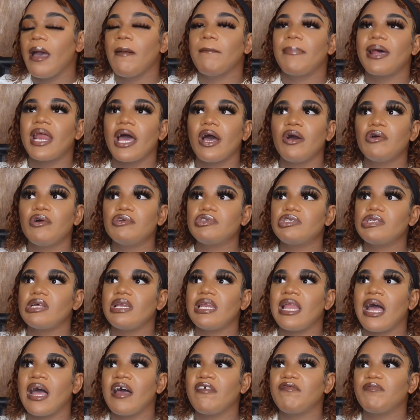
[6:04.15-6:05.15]
But I also
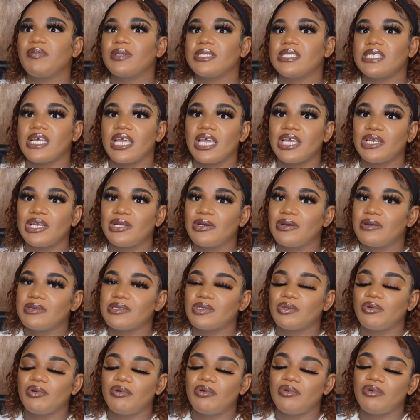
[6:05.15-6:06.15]
love
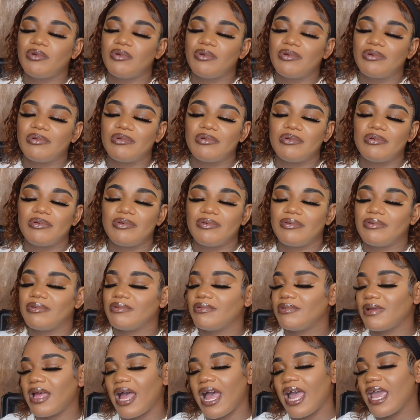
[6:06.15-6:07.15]
potatoes.
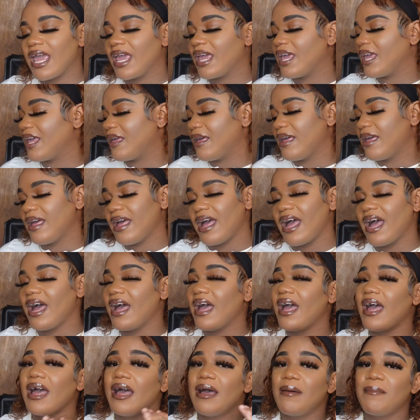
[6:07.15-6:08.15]
Ooh,
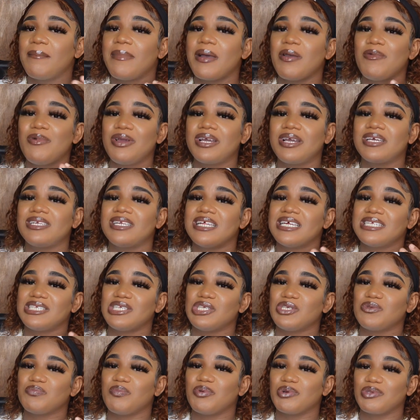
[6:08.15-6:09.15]
my weakness
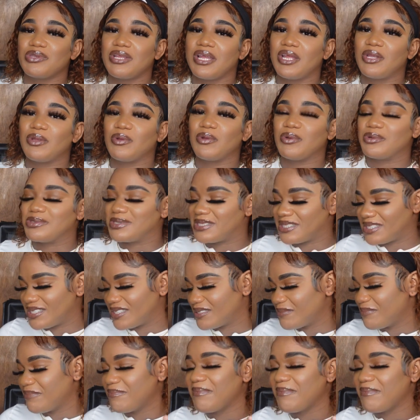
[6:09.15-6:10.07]
is potatoes.